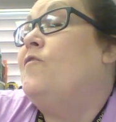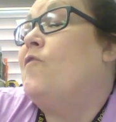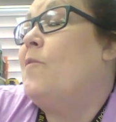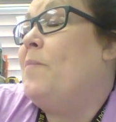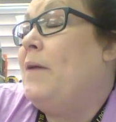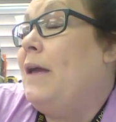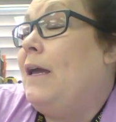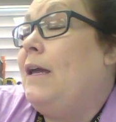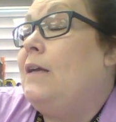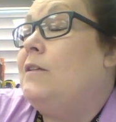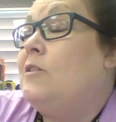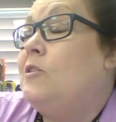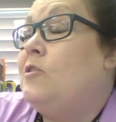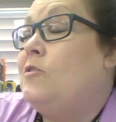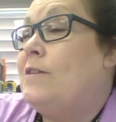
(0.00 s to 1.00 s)
For me
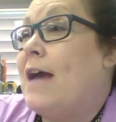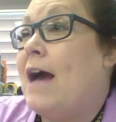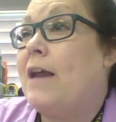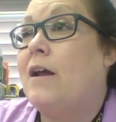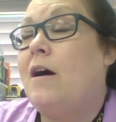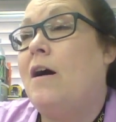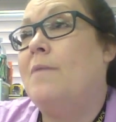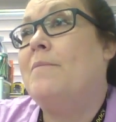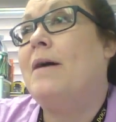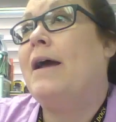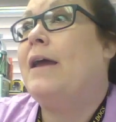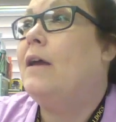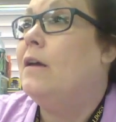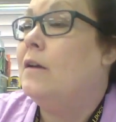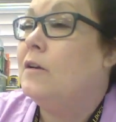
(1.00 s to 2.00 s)
to do data on
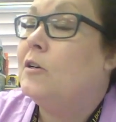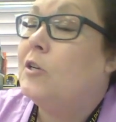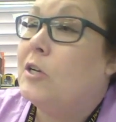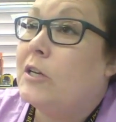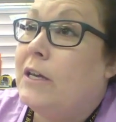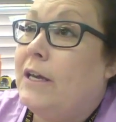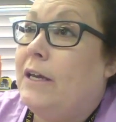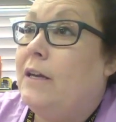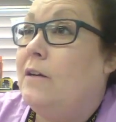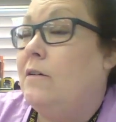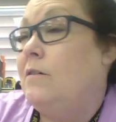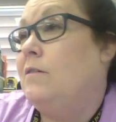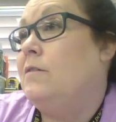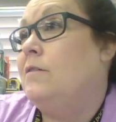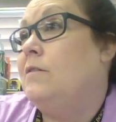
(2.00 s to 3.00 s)
my cookie
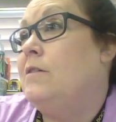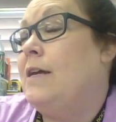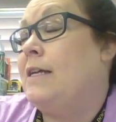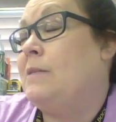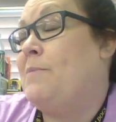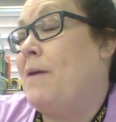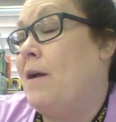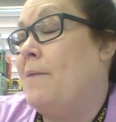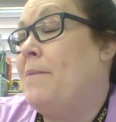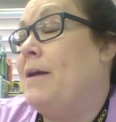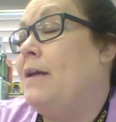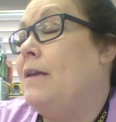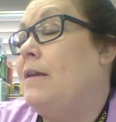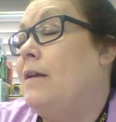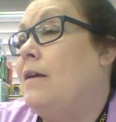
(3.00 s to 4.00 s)

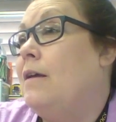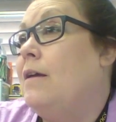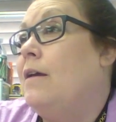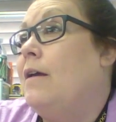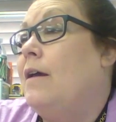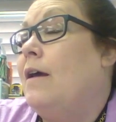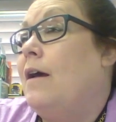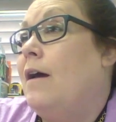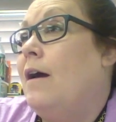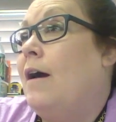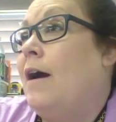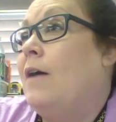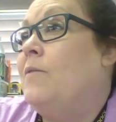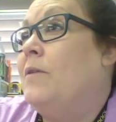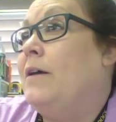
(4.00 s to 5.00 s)
experiment,
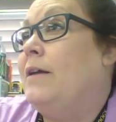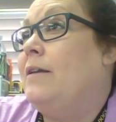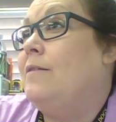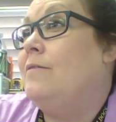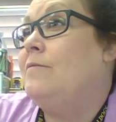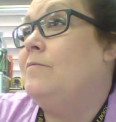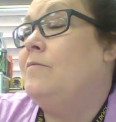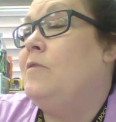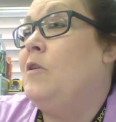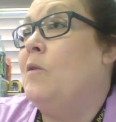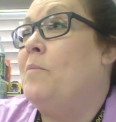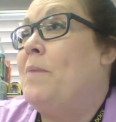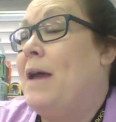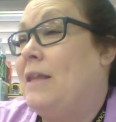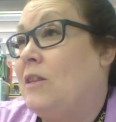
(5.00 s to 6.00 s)
I would you
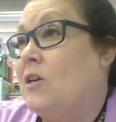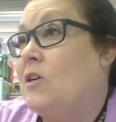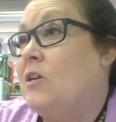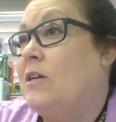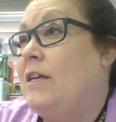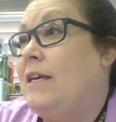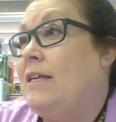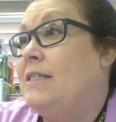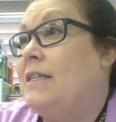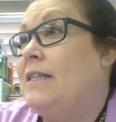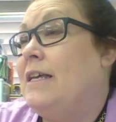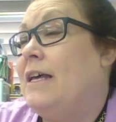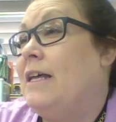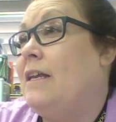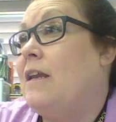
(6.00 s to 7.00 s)
know bake the cookies and
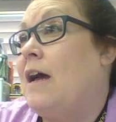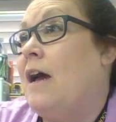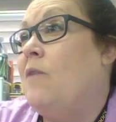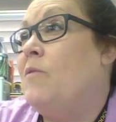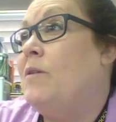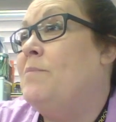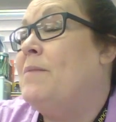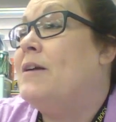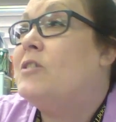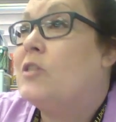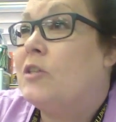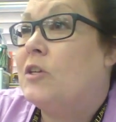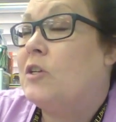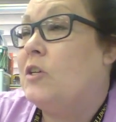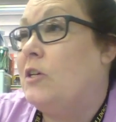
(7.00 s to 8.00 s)
then I would
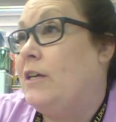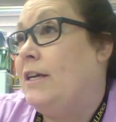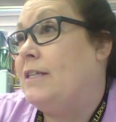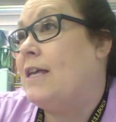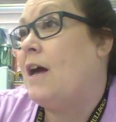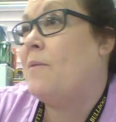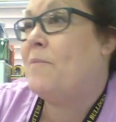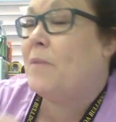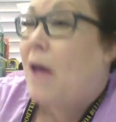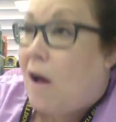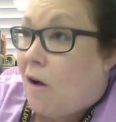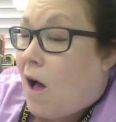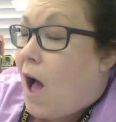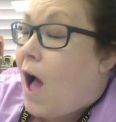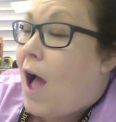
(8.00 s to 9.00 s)
measure the cookies, how
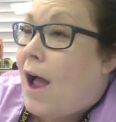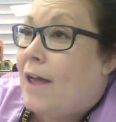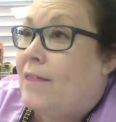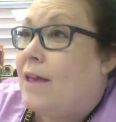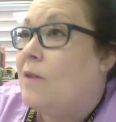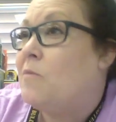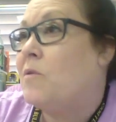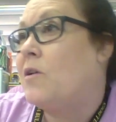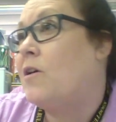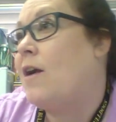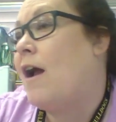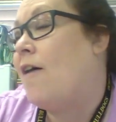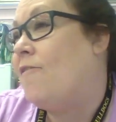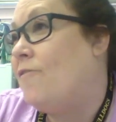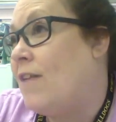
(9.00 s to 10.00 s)
how high they were,
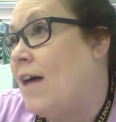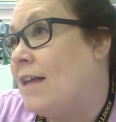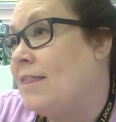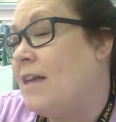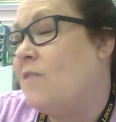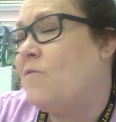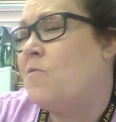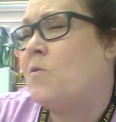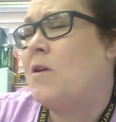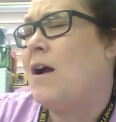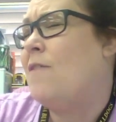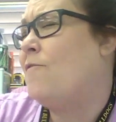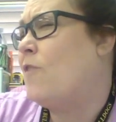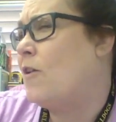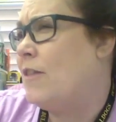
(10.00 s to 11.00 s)
how flat they were,
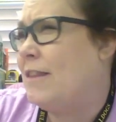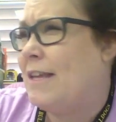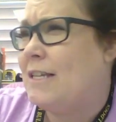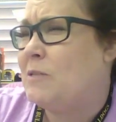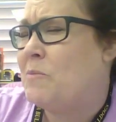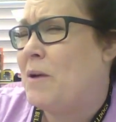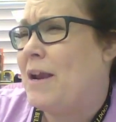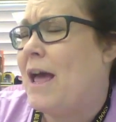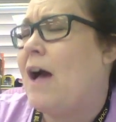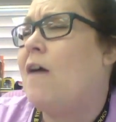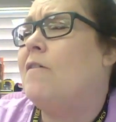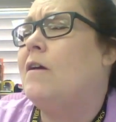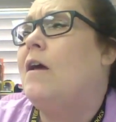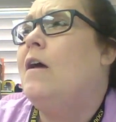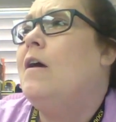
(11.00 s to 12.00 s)
how far they spread
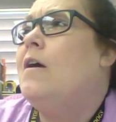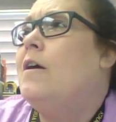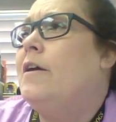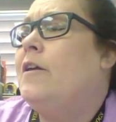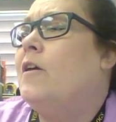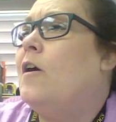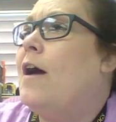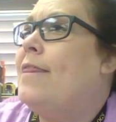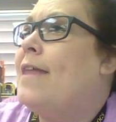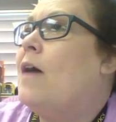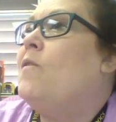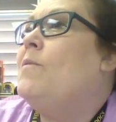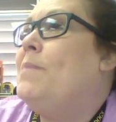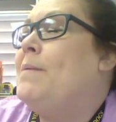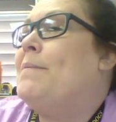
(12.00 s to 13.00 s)
out, you know, and
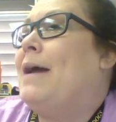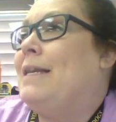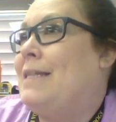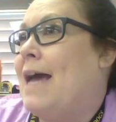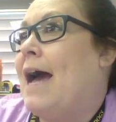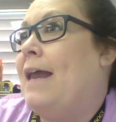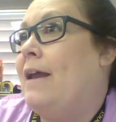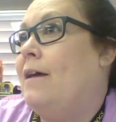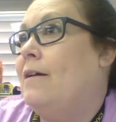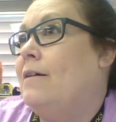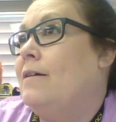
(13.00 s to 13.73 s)
that would be my data.